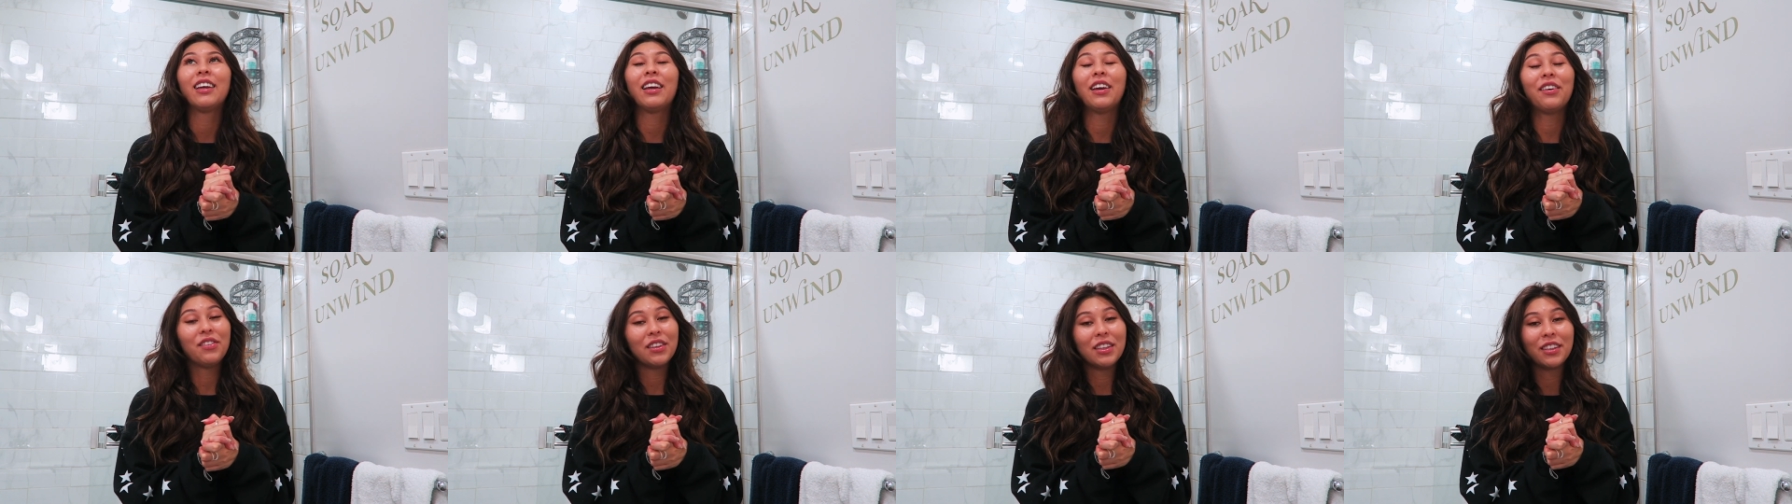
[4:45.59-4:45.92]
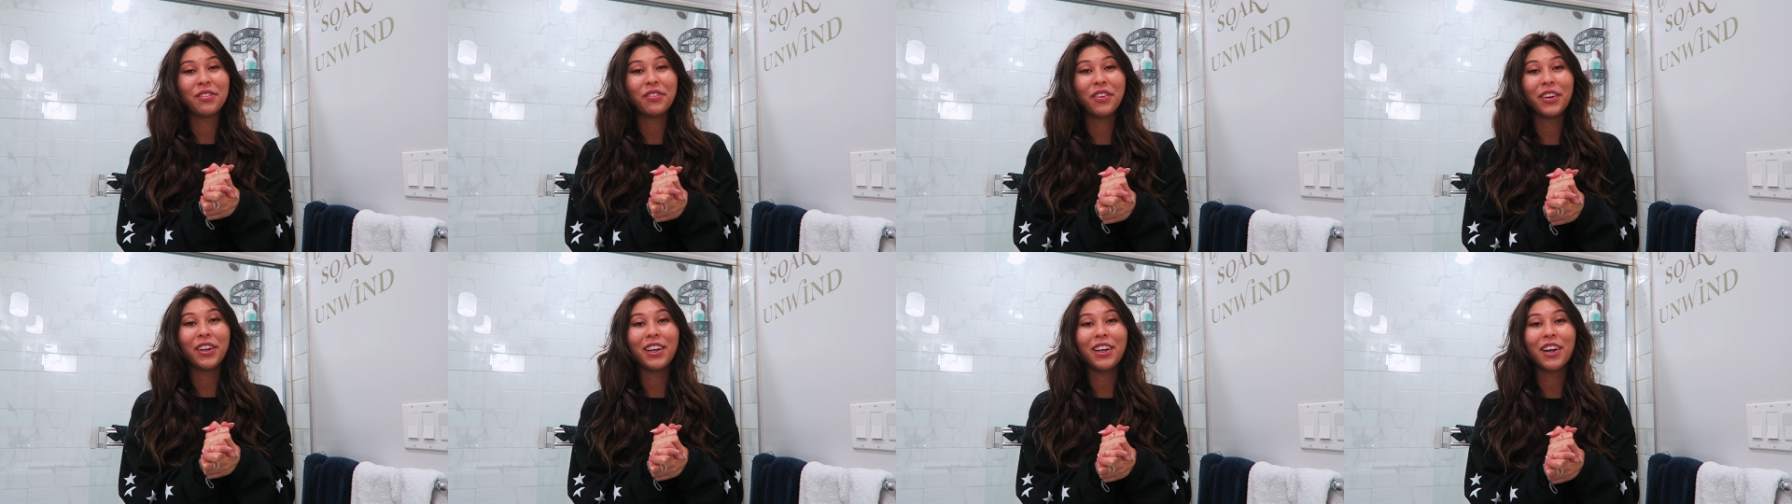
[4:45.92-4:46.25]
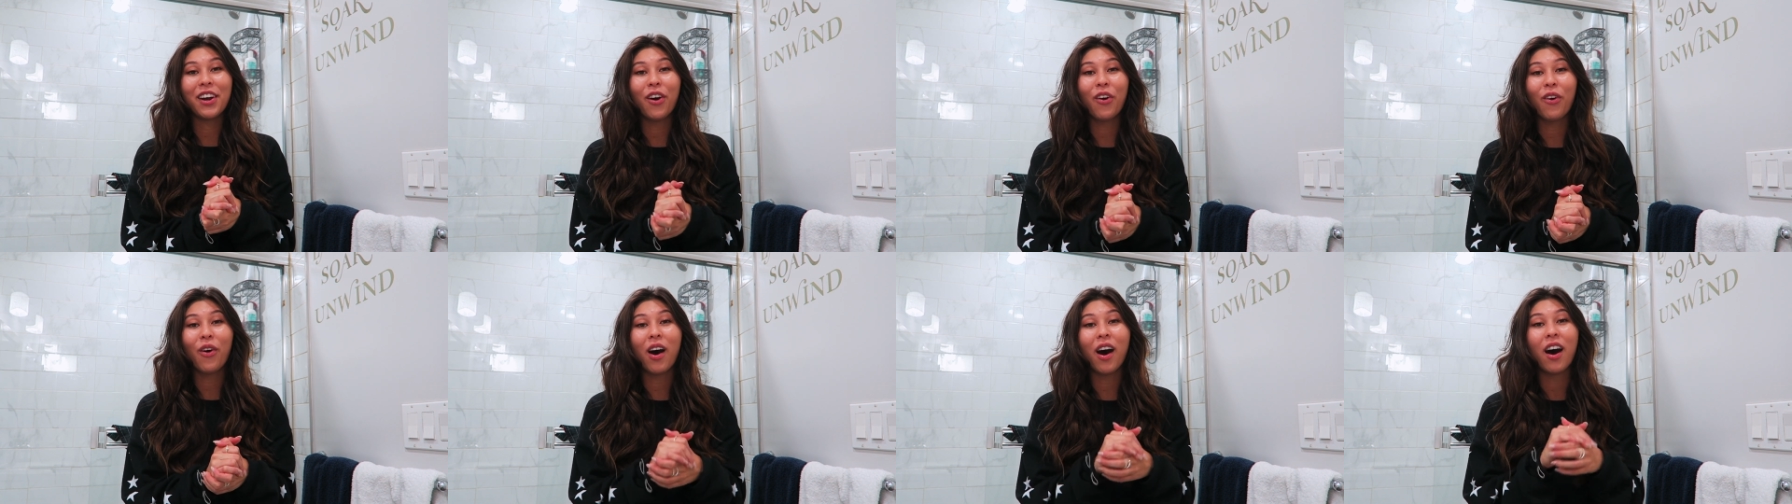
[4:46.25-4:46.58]
give this
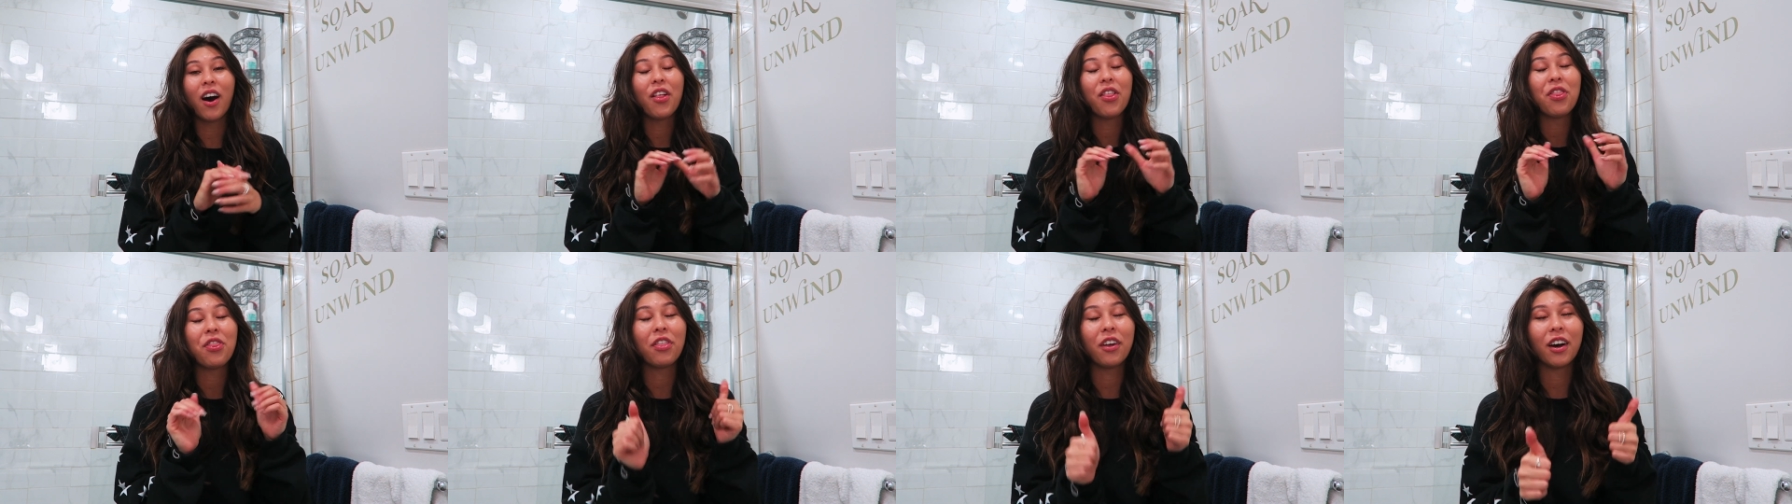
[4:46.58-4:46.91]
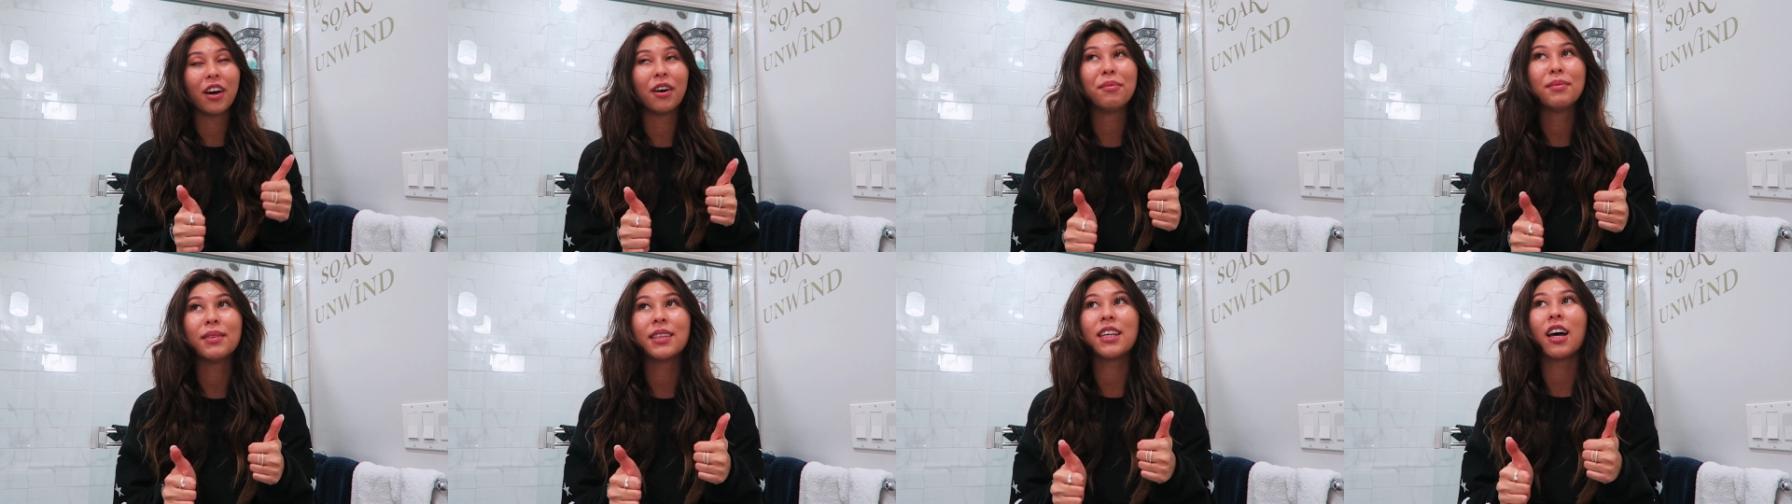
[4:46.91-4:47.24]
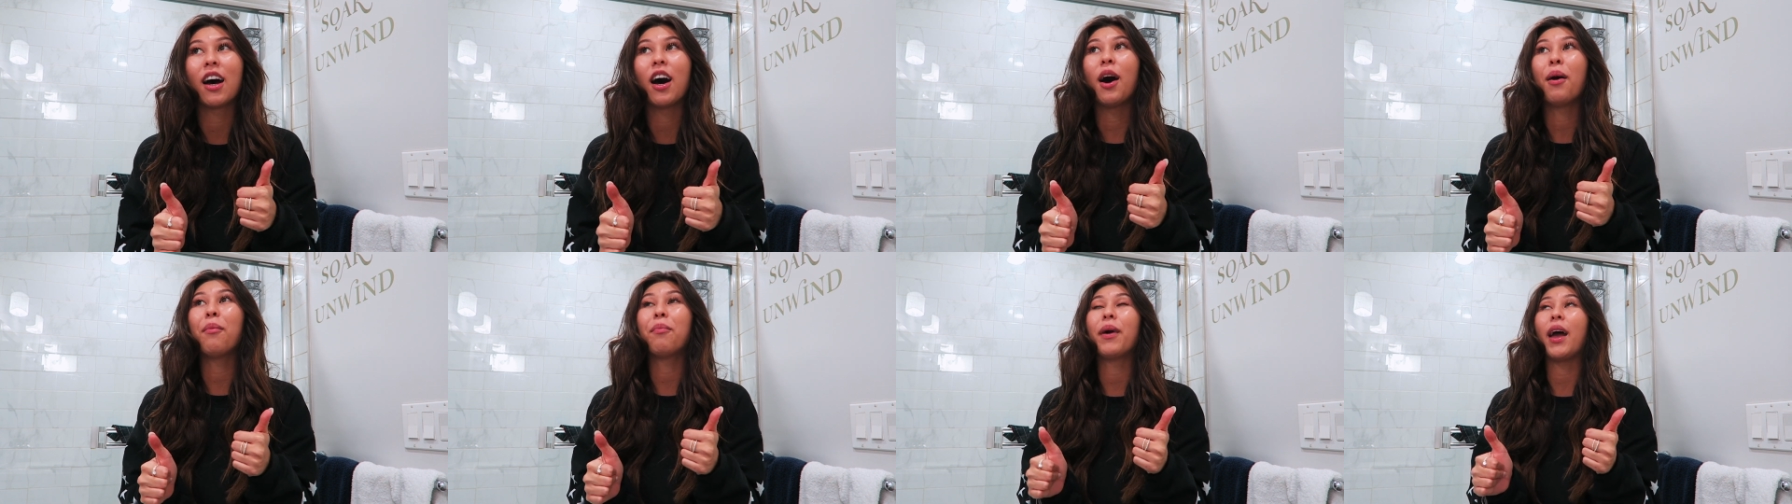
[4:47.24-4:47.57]
video a thumbs
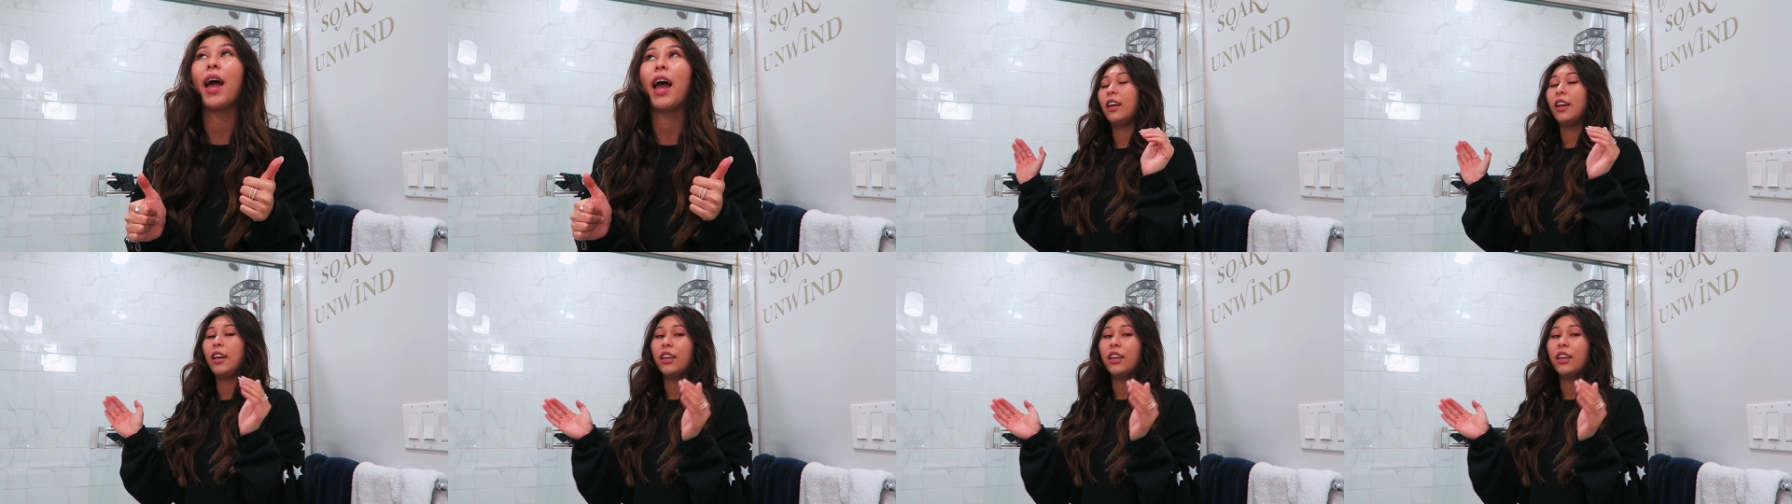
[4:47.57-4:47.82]
up.